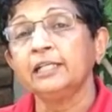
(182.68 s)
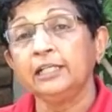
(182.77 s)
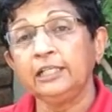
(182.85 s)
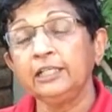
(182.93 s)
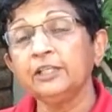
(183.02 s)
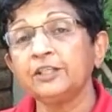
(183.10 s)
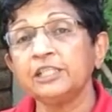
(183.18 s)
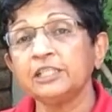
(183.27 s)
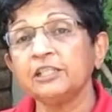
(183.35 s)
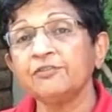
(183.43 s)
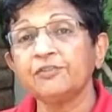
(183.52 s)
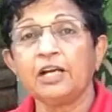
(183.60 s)

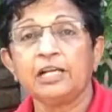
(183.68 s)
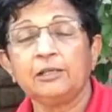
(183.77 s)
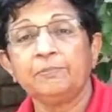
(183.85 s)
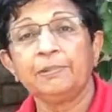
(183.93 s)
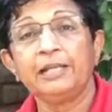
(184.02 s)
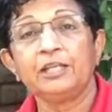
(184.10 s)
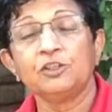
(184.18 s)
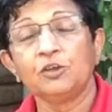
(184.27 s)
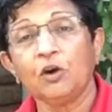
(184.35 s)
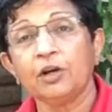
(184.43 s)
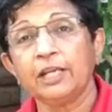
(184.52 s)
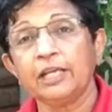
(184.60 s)
increasing frontal plane
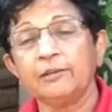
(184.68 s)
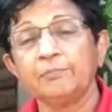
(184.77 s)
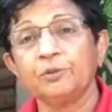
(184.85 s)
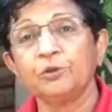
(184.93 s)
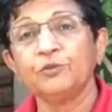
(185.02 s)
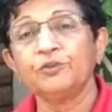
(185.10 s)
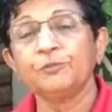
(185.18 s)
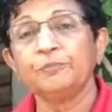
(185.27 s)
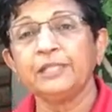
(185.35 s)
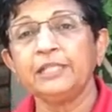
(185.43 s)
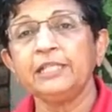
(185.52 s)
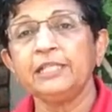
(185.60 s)
torque and improve
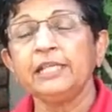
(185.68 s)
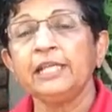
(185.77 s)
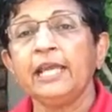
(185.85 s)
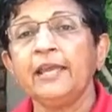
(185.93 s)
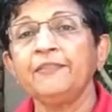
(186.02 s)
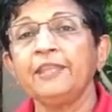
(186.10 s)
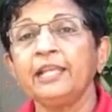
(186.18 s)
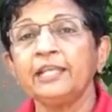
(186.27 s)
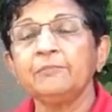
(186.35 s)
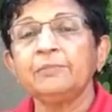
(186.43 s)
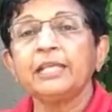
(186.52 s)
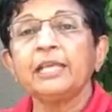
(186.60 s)
speed. And then
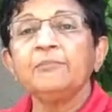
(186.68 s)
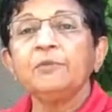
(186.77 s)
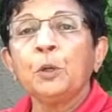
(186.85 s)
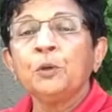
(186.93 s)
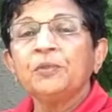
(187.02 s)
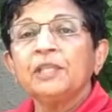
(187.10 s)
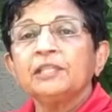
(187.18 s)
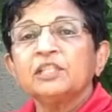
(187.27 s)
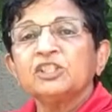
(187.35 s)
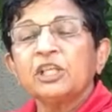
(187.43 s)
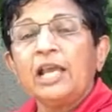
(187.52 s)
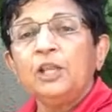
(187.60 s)
it became known that the
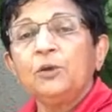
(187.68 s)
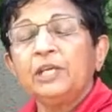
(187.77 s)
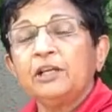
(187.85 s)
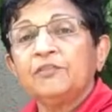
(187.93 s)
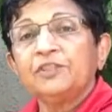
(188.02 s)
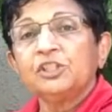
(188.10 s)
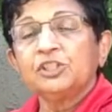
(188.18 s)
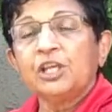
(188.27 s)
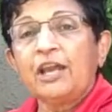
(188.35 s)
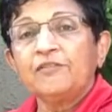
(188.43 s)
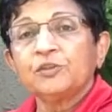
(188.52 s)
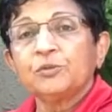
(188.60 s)
shallowing of the
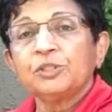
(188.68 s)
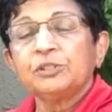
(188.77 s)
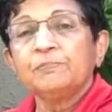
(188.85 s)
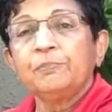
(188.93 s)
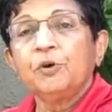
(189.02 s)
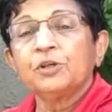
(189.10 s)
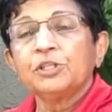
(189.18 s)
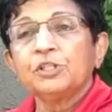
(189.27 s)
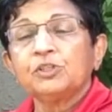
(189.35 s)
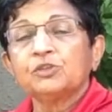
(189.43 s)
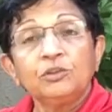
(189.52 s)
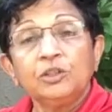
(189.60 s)
shaft was
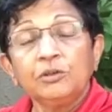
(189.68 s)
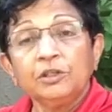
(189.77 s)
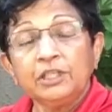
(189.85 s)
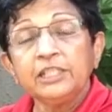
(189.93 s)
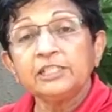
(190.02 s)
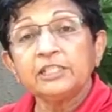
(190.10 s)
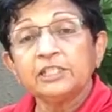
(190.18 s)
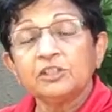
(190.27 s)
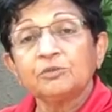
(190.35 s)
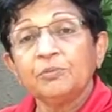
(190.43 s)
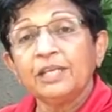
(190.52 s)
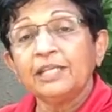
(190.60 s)
important. So the
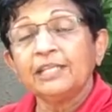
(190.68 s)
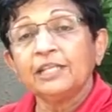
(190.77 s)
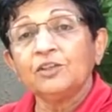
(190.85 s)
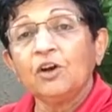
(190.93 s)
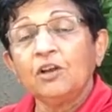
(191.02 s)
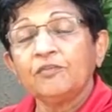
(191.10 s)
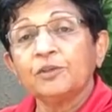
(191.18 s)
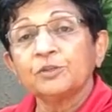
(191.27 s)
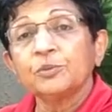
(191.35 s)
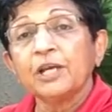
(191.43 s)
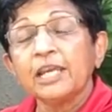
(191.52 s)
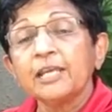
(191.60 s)
easiest way that golfers
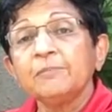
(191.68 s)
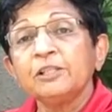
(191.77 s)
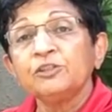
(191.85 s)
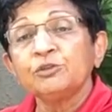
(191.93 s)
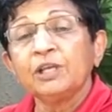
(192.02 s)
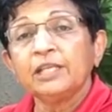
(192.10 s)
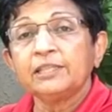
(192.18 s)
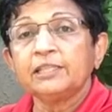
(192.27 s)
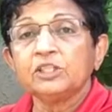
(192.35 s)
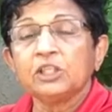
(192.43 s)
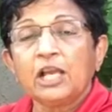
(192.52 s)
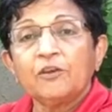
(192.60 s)
were able to get
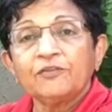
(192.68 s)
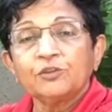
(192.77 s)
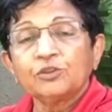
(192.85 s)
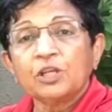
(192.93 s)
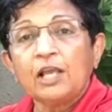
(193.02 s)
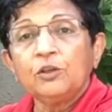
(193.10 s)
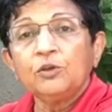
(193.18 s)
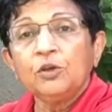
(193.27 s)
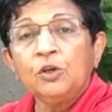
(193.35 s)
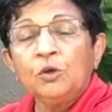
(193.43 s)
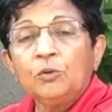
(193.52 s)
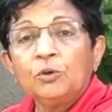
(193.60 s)
the shaft to shallow
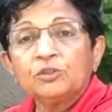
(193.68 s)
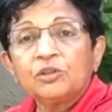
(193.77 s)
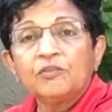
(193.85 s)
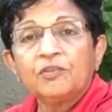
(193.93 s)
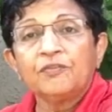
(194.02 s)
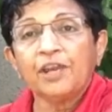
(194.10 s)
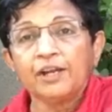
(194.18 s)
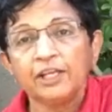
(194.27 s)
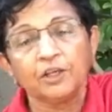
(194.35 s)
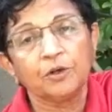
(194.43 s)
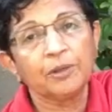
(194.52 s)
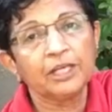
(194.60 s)
was to have a very
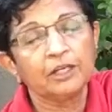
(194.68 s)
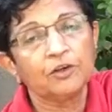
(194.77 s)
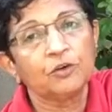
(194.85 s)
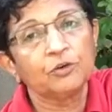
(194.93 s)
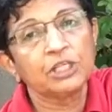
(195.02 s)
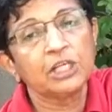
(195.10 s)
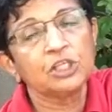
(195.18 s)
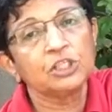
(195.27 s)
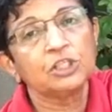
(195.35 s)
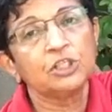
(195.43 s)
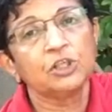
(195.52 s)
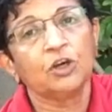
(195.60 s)
quick
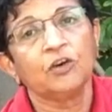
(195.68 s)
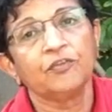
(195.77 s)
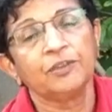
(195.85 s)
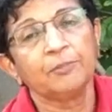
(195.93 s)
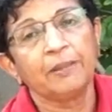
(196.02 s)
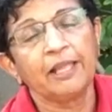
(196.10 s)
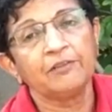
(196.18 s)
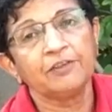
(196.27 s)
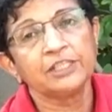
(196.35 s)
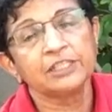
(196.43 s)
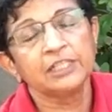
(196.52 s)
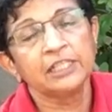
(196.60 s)
rotation of the
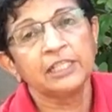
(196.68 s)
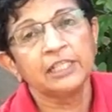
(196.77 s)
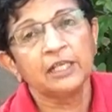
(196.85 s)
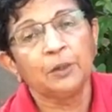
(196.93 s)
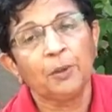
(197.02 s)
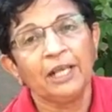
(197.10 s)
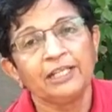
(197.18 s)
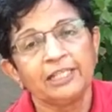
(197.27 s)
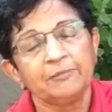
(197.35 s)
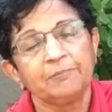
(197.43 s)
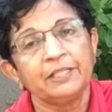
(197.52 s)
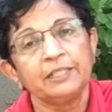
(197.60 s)
pelvis while
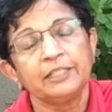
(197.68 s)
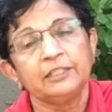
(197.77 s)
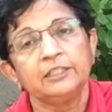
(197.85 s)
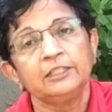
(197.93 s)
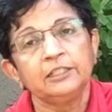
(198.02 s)
keeping the